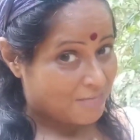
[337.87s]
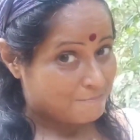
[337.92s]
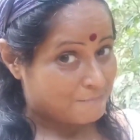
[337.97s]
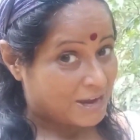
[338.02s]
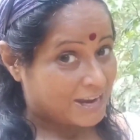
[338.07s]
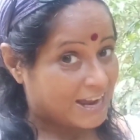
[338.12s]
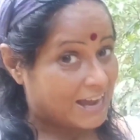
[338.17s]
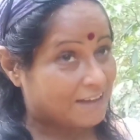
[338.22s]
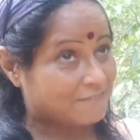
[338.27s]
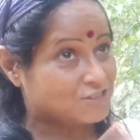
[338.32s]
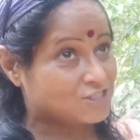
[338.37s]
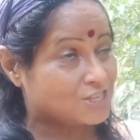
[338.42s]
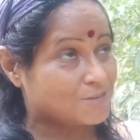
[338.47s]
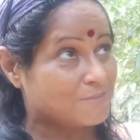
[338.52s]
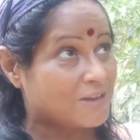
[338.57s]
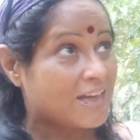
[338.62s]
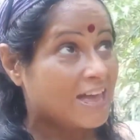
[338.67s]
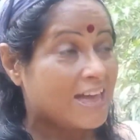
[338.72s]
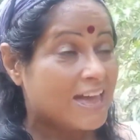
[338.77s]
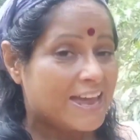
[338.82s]
I might have
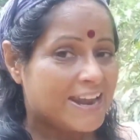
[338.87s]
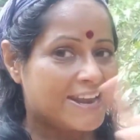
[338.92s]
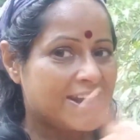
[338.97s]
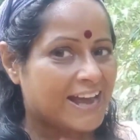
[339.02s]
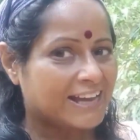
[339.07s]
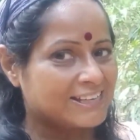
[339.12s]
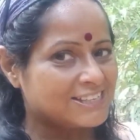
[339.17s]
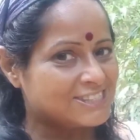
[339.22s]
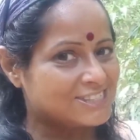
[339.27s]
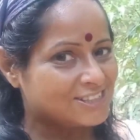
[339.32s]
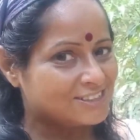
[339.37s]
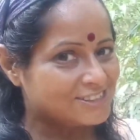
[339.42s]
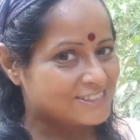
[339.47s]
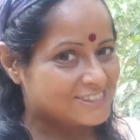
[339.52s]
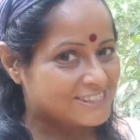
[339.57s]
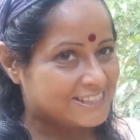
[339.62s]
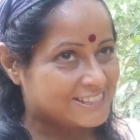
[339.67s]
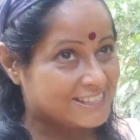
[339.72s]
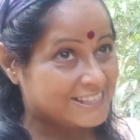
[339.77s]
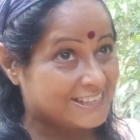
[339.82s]
some nice
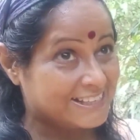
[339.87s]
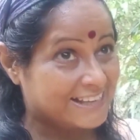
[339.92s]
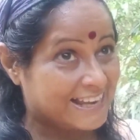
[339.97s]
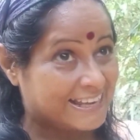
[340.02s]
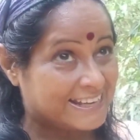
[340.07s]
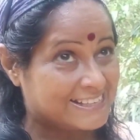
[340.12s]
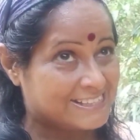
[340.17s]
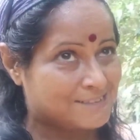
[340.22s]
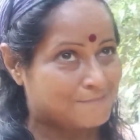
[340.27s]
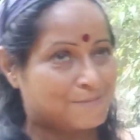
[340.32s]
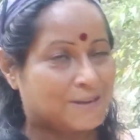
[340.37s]
Tulsi tea later,